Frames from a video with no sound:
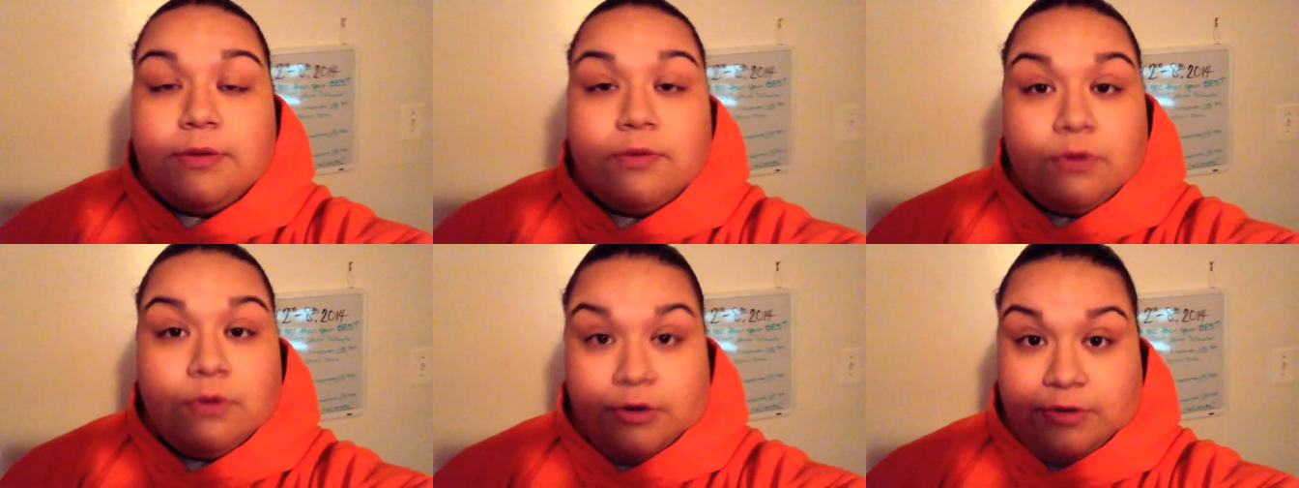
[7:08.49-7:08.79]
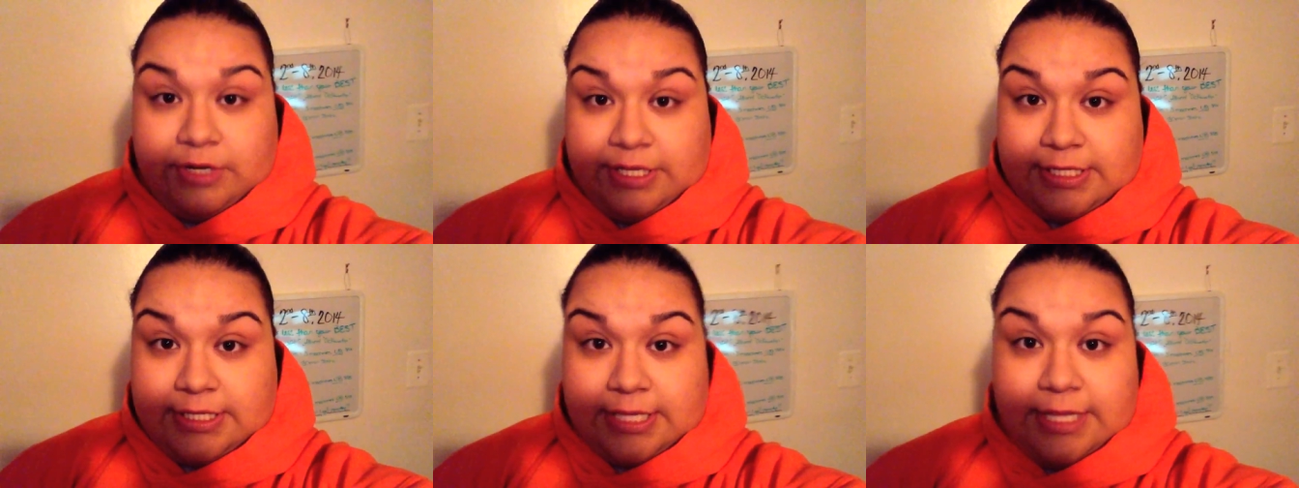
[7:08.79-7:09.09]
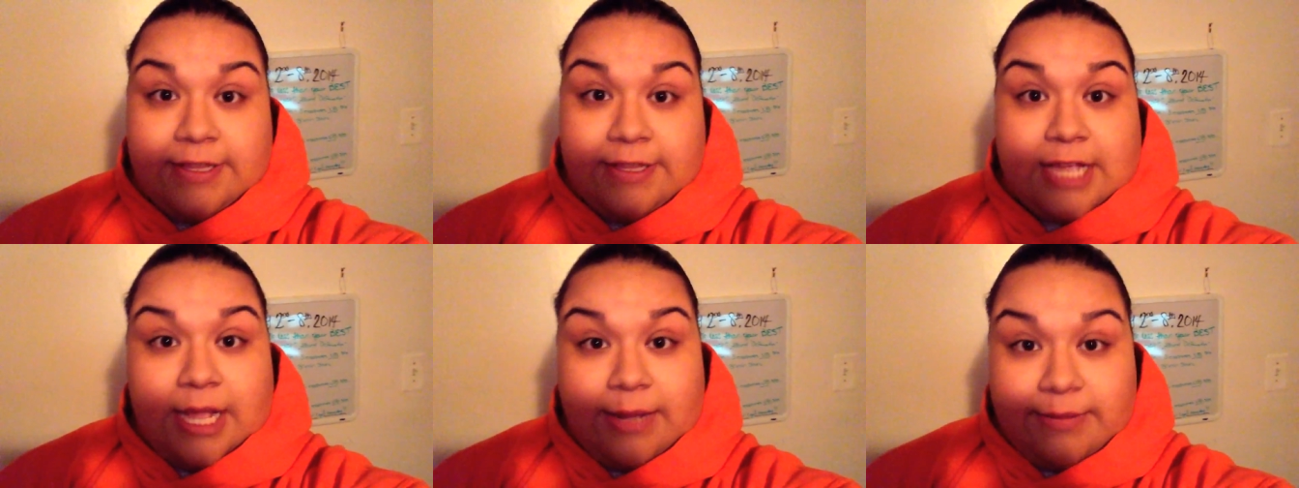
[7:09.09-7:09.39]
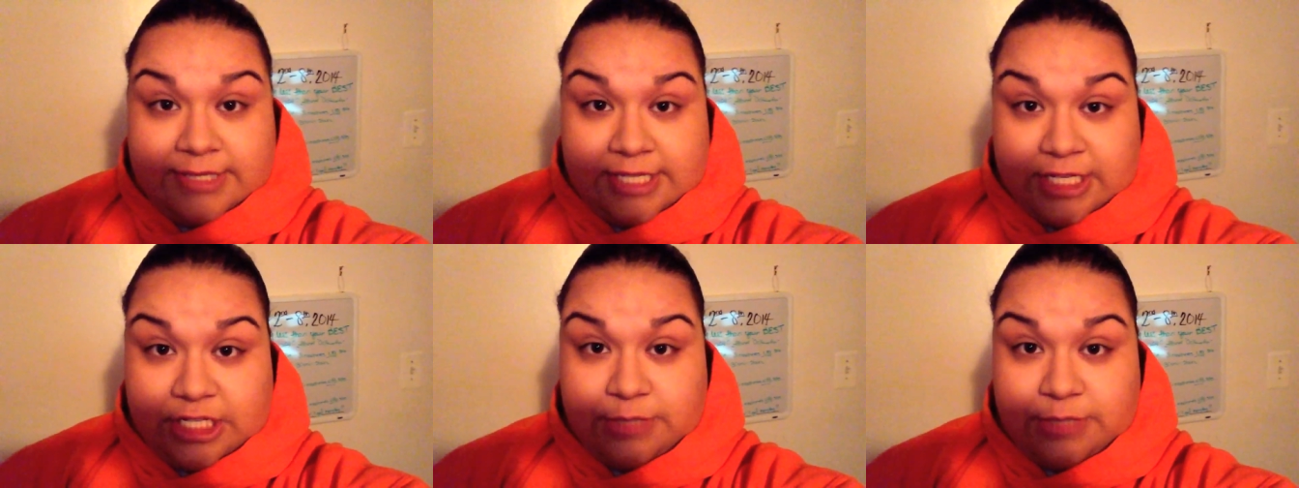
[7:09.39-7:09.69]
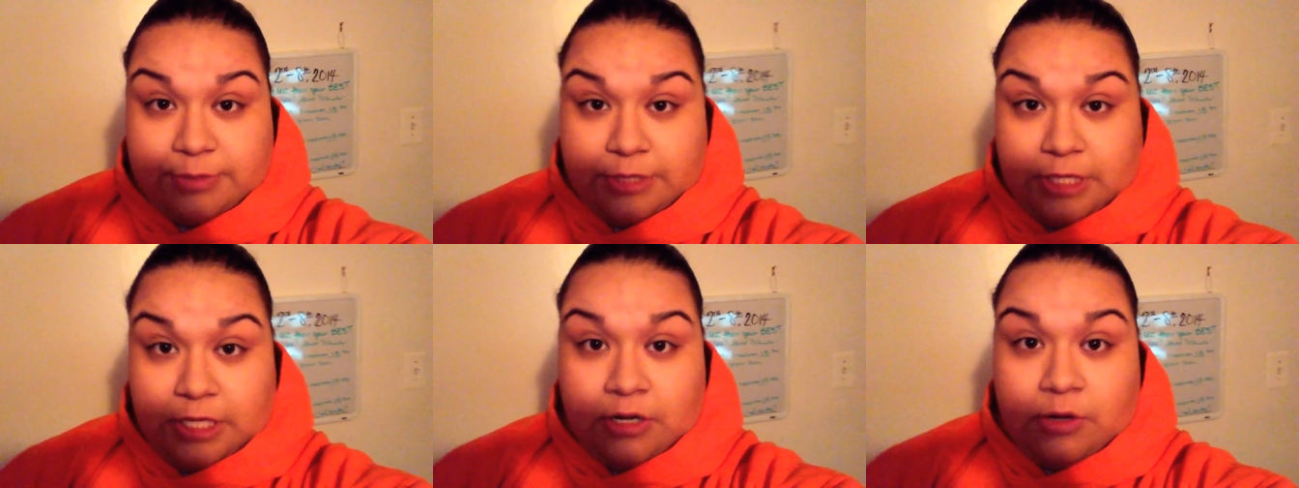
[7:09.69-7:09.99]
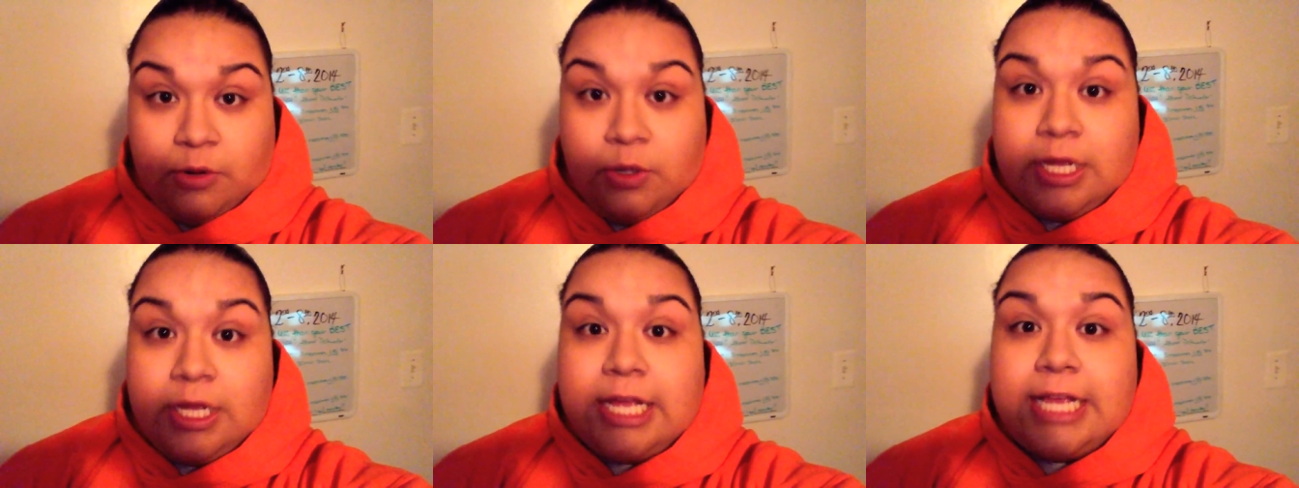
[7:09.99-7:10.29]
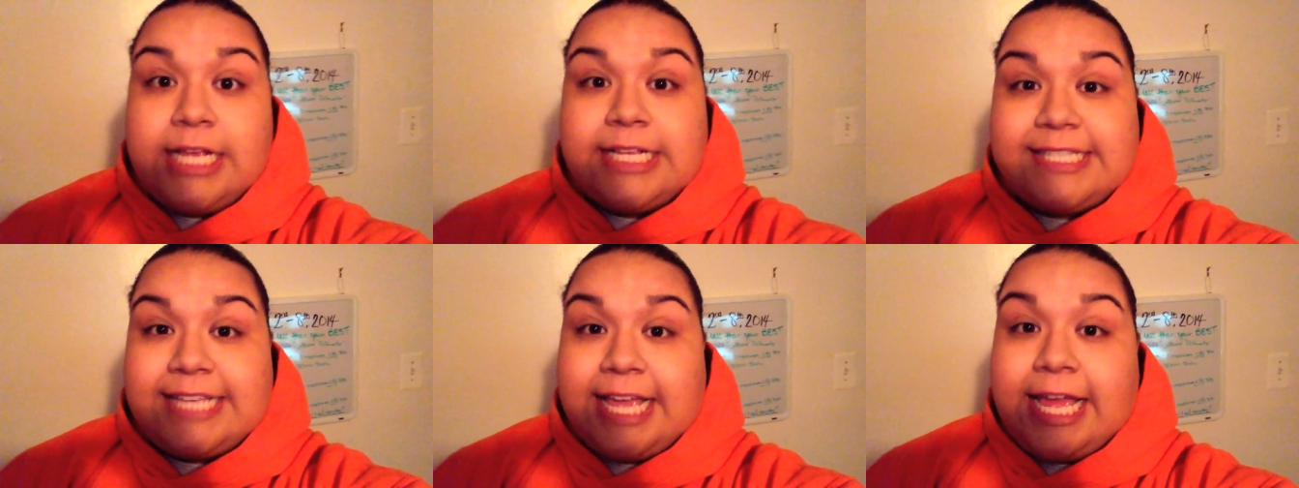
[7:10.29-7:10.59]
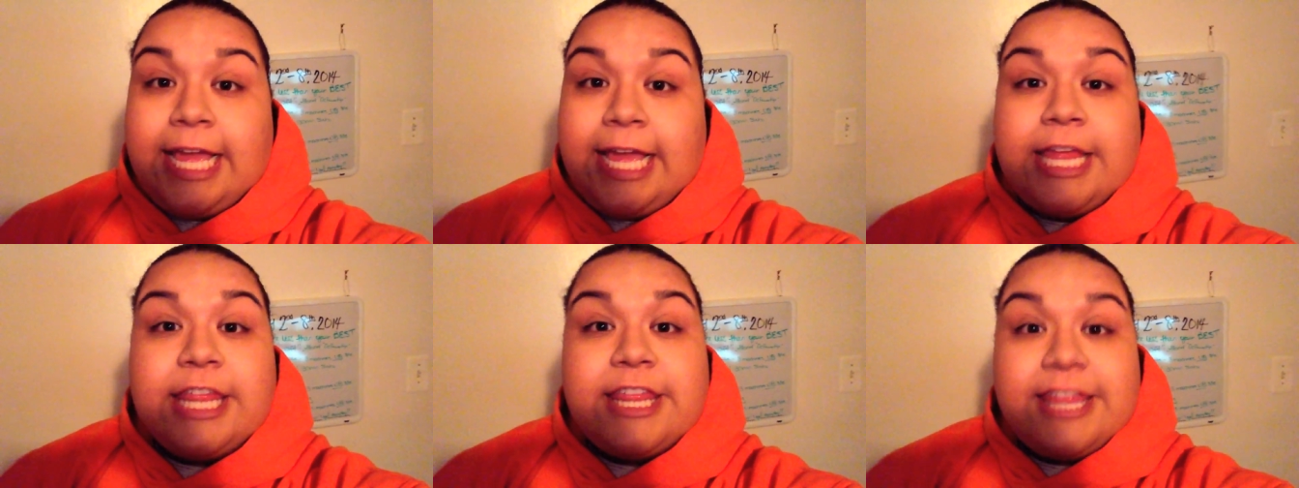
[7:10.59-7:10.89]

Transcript: Roadies, in the comment section below, say